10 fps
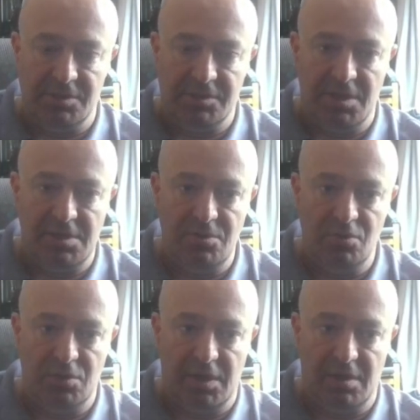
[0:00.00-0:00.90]
Instead,
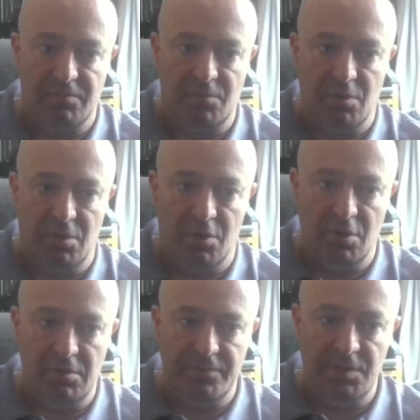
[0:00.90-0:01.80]
you have
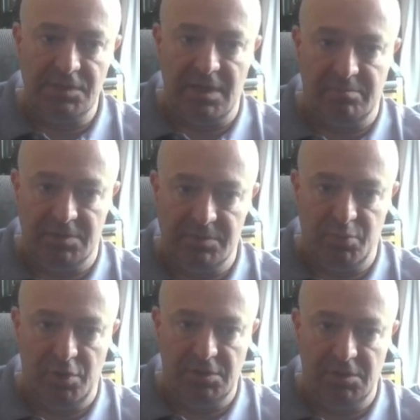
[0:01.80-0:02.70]
all of these elements
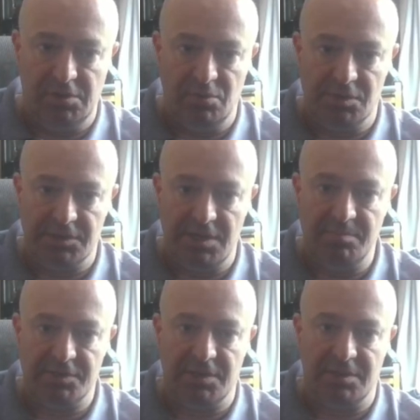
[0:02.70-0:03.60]
pointing to the
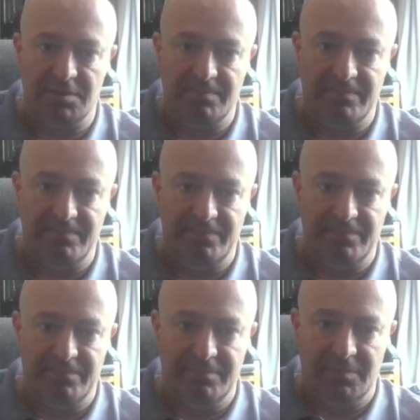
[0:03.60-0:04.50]
same set,
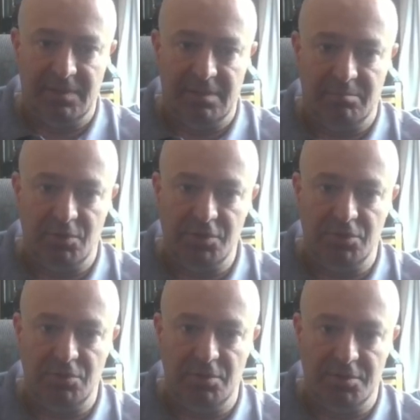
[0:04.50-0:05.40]
because you
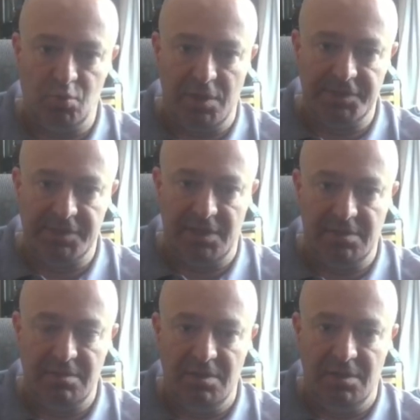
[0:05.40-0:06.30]
took this one
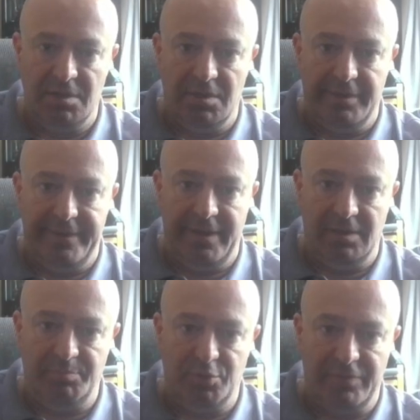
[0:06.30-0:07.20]
set
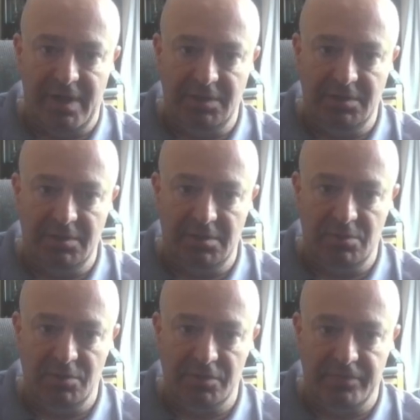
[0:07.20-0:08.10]
and provided it
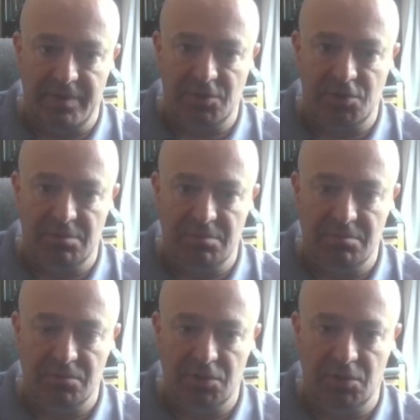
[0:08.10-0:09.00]
into this function.
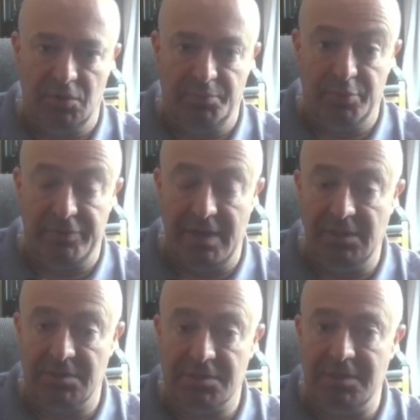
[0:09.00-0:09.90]
So you
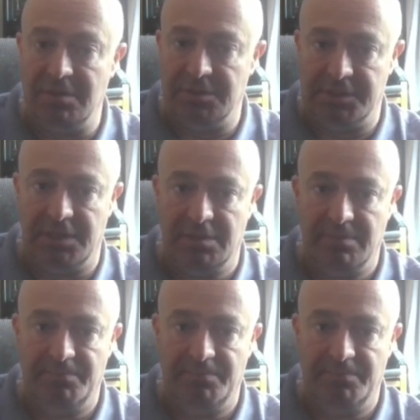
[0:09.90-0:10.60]
provided a single set.